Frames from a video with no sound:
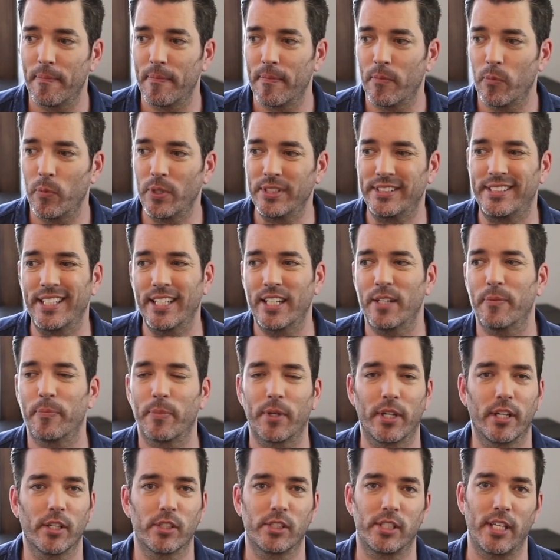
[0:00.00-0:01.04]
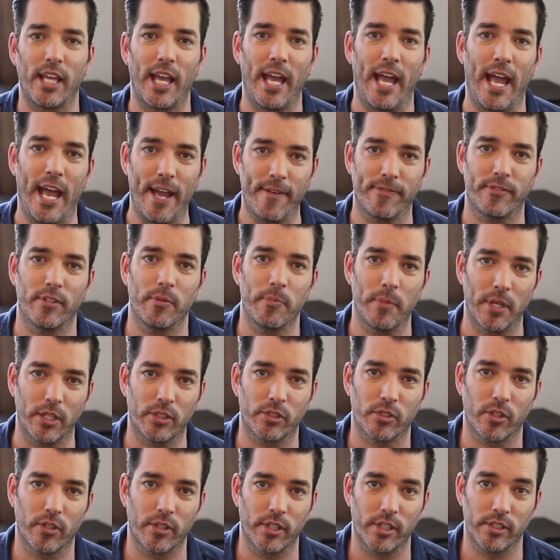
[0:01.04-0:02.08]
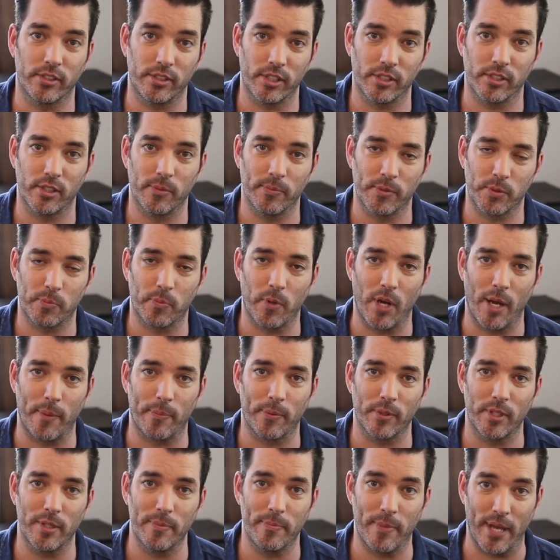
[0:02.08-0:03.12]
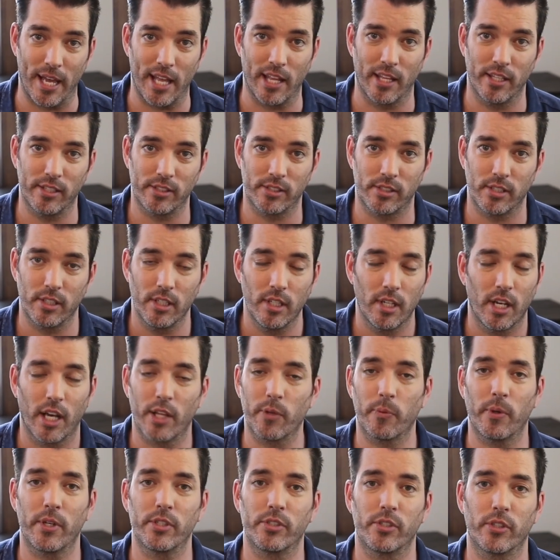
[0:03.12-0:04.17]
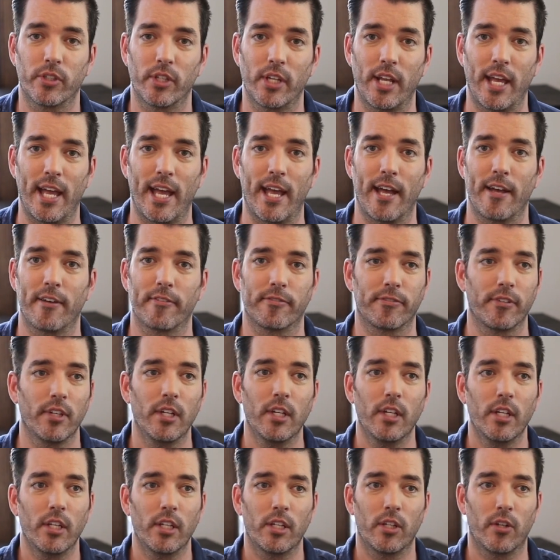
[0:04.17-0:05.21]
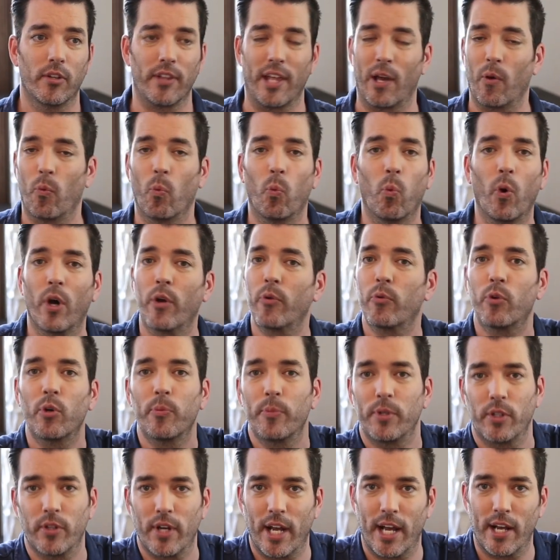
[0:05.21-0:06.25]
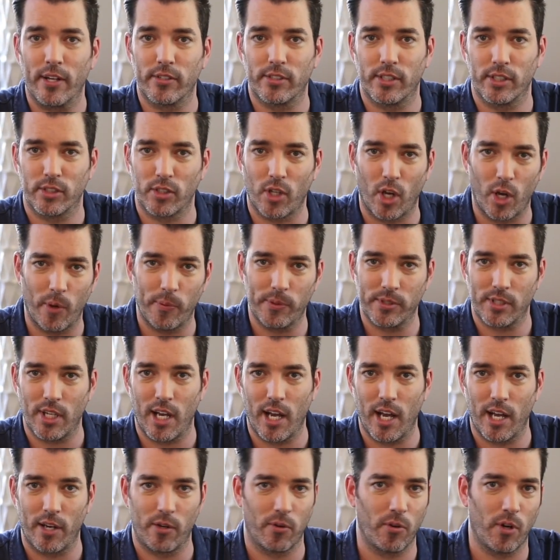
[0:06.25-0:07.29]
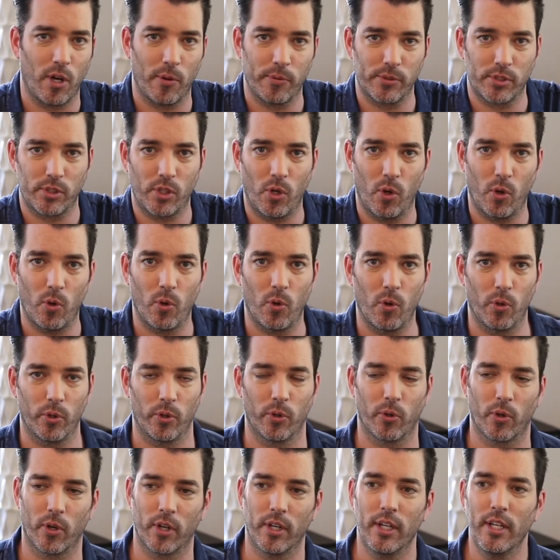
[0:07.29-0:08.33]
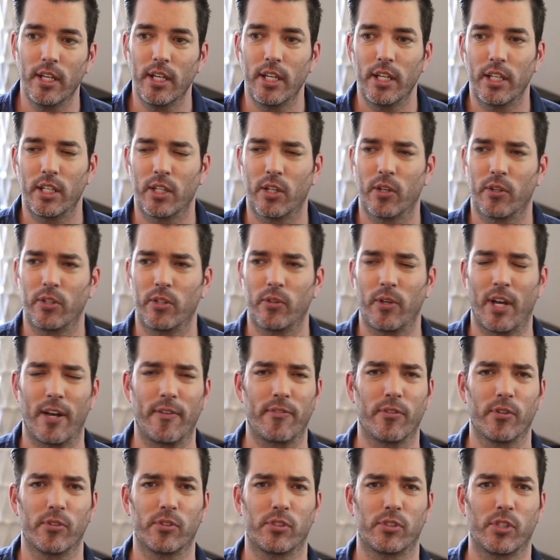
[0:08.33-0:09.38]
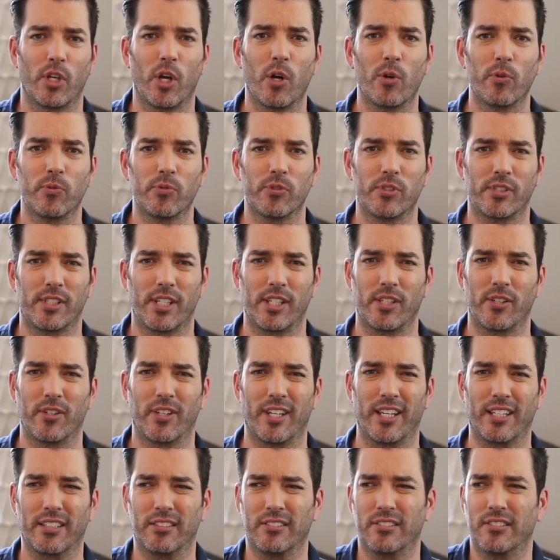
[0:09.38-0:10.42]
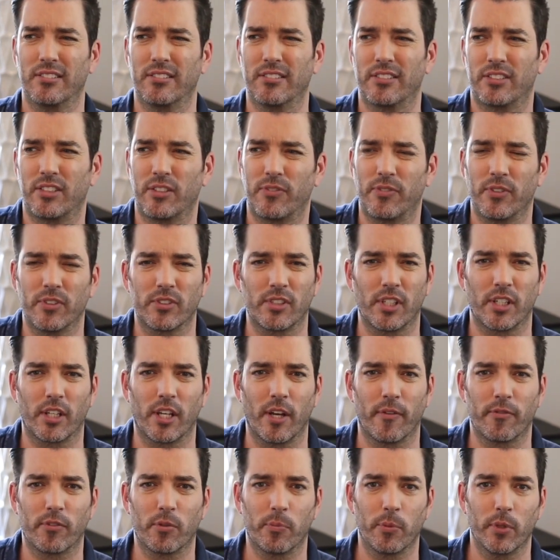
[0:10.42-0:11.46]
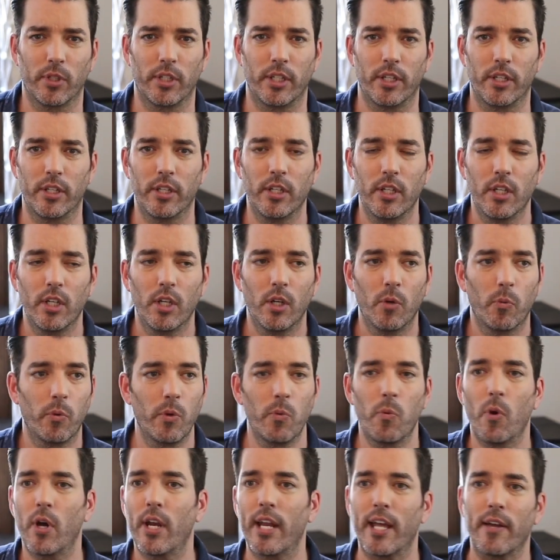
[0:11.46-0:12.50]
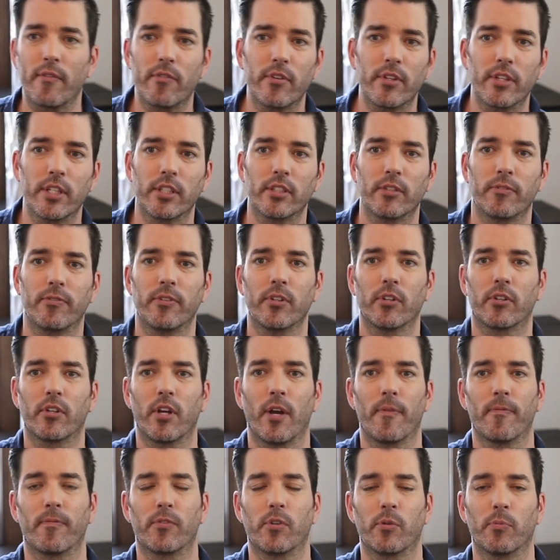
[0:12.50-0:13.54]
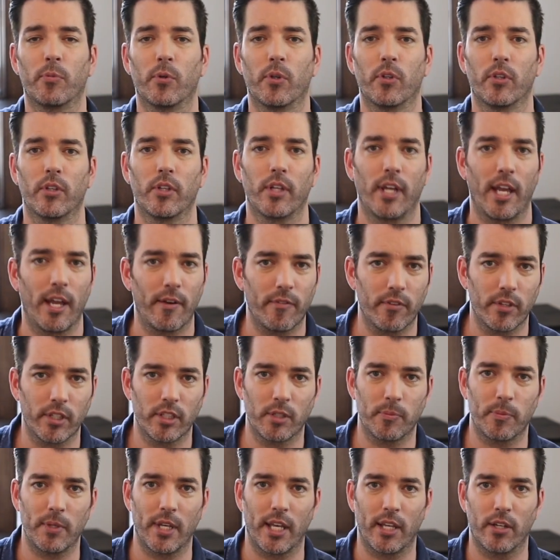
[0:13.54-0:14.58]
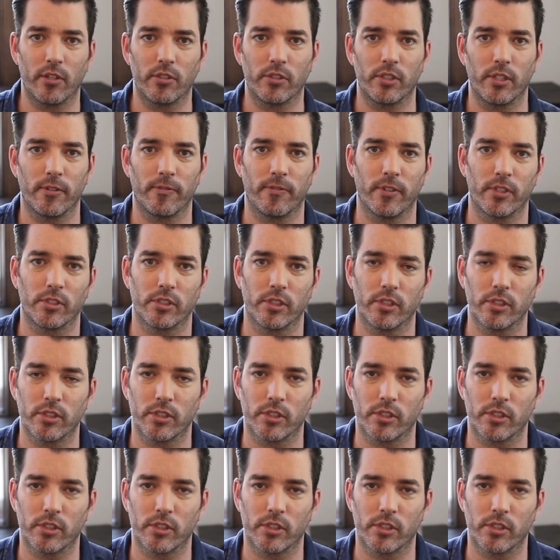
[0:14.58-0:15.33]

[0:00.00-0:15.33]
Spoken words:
We did it because you have to make sure that a system is properly balanced. Otherwise, you're gonna have that one room in your house that's always hot or always cold, or you have those zones that you're like, oh, it just feels uncomfortable in here. We want everything to feel comfortable, everything to be energy efficient.